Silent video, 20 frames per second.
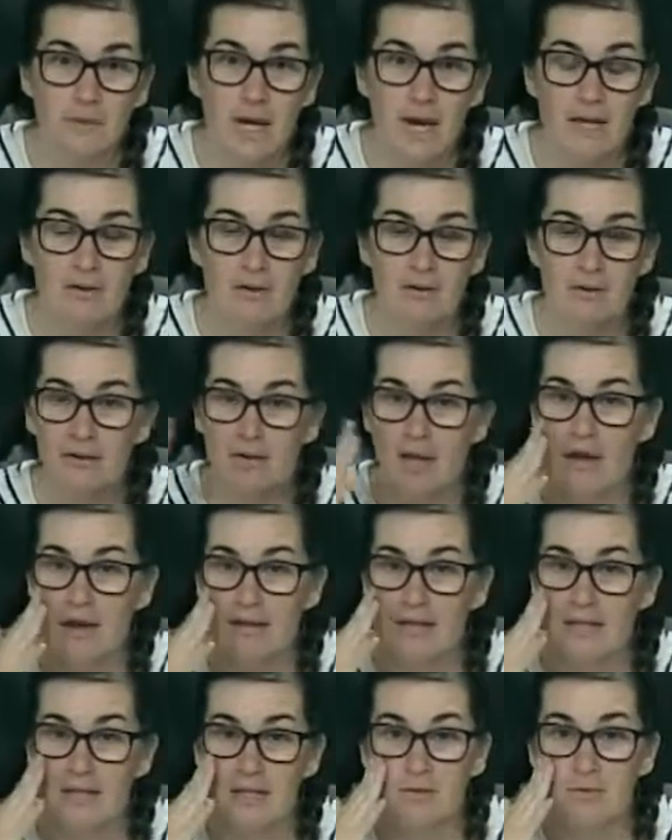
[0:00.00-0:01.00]

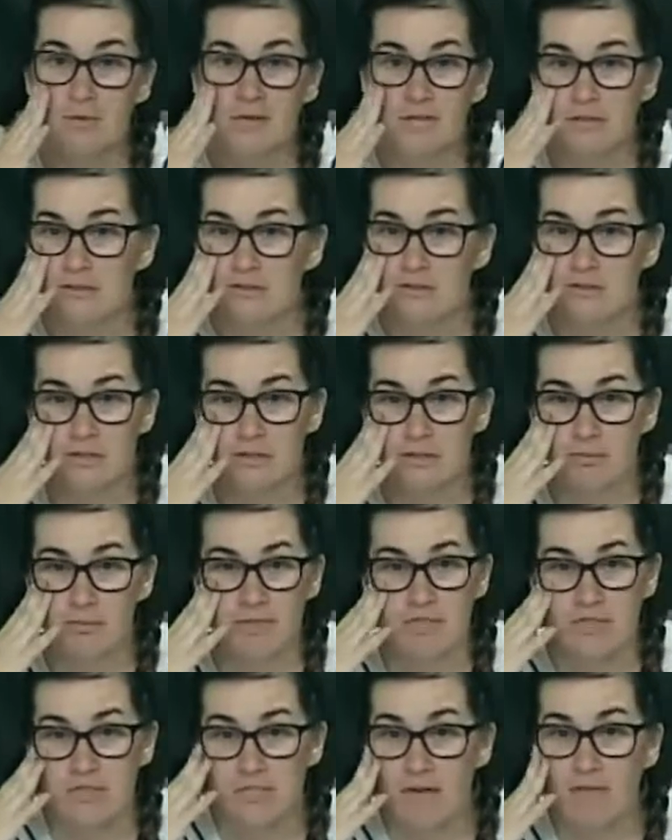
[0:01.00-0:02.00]
I think we
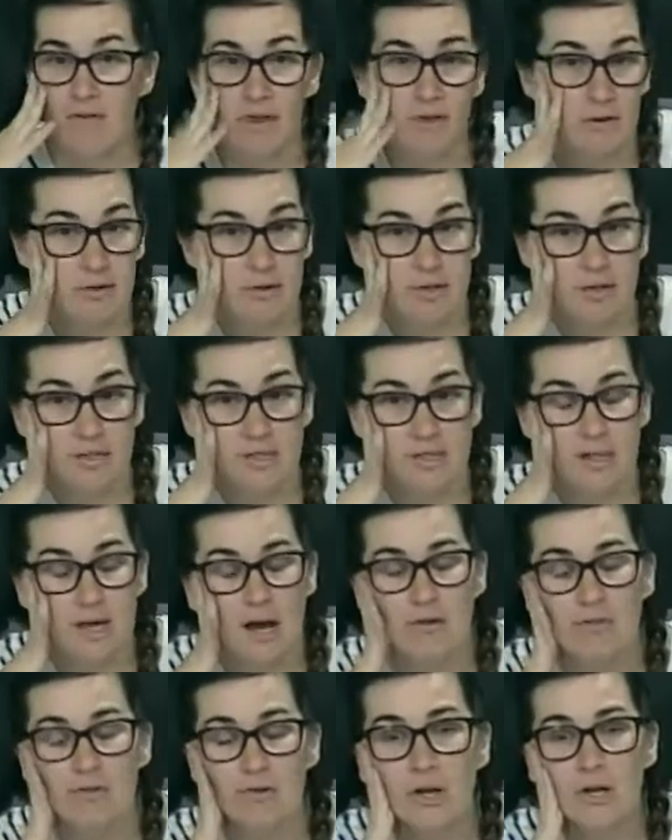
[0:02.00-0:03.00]
just have other things to
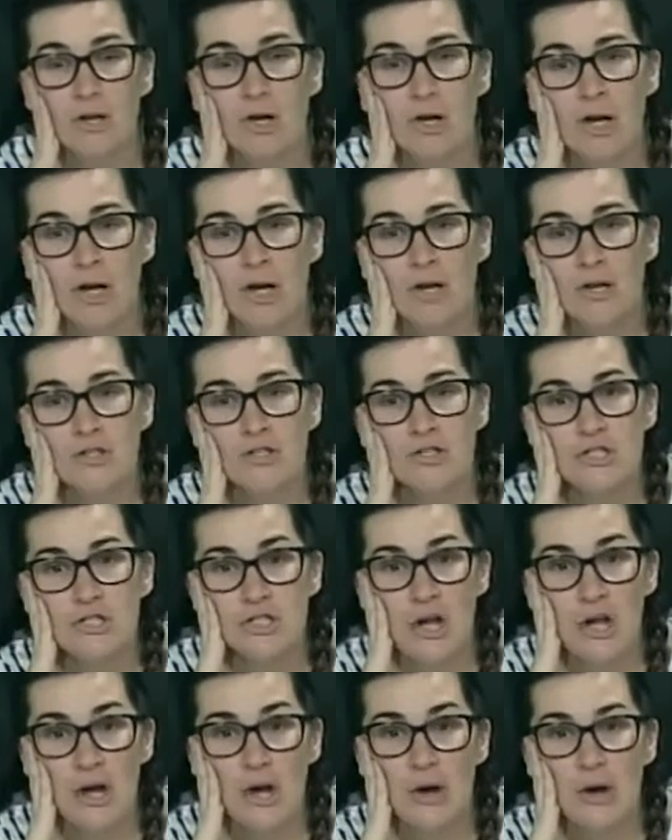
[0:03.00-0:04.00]
cover.
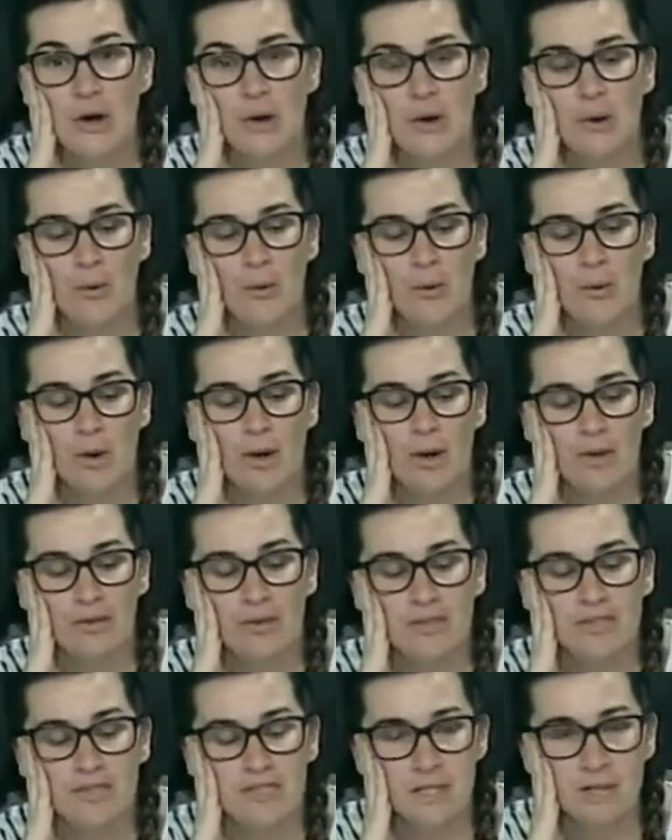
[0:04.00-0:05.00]
So
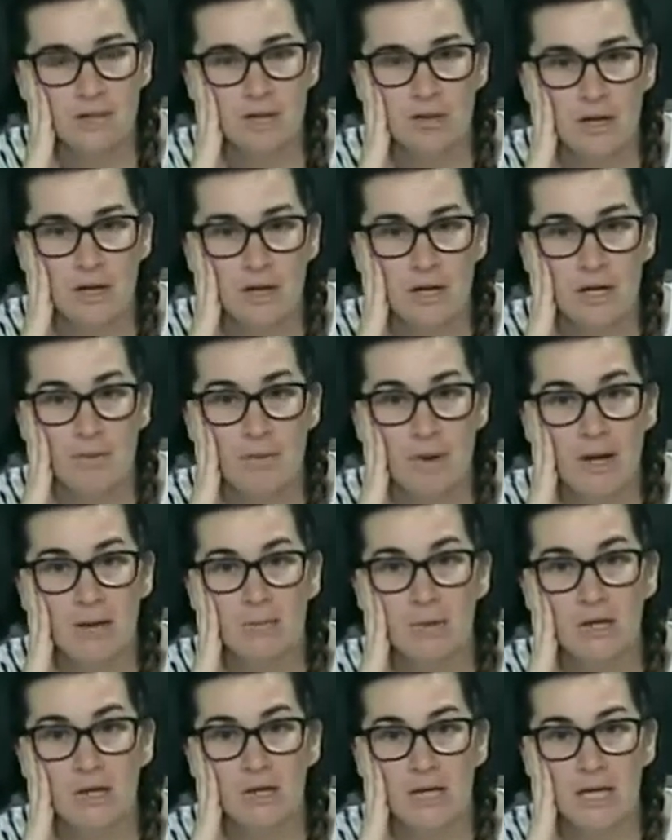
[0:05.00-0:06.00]
the deal with
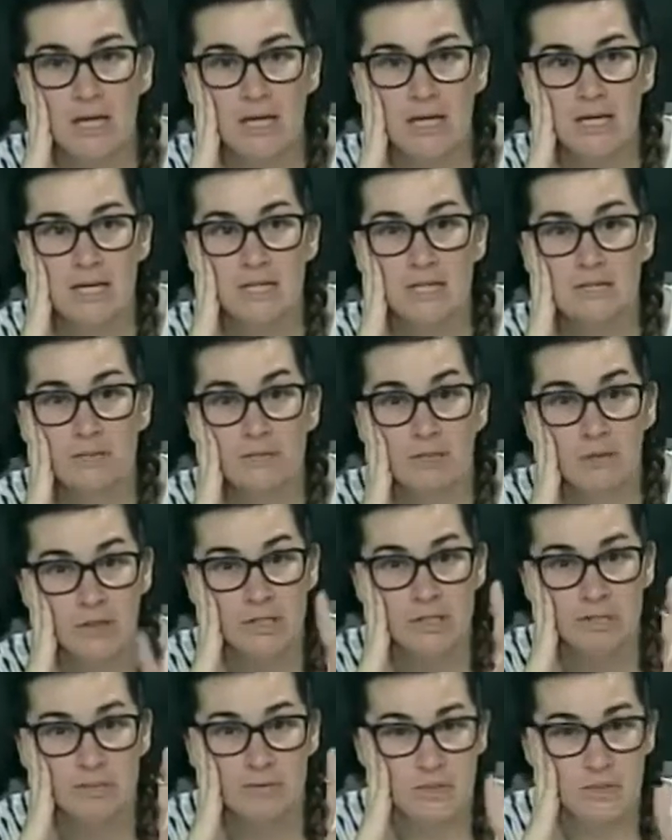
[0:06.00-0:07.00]
Hardy-Weinberg is,
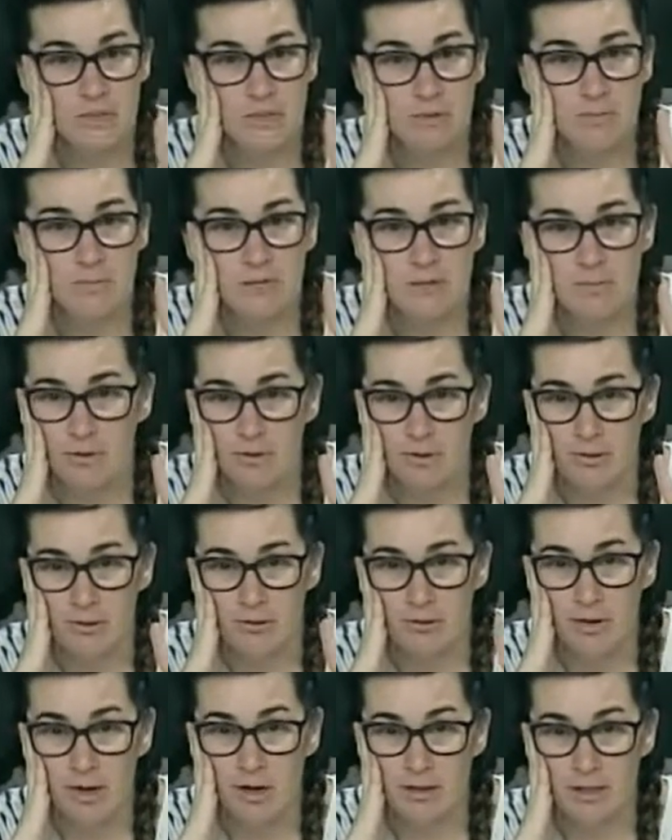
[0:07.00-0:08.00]
first it was 2 people,
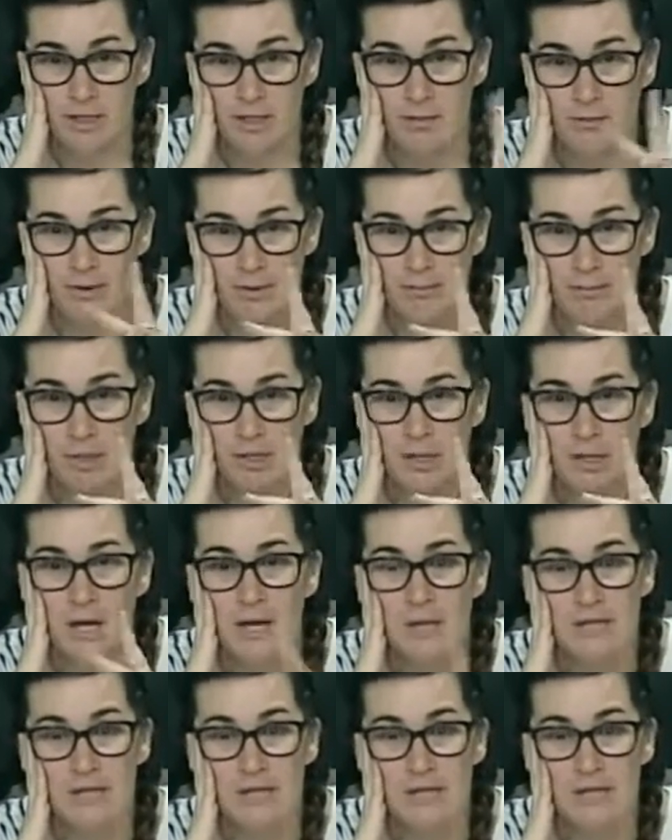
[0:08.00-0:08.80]
Hardy and Weinberg.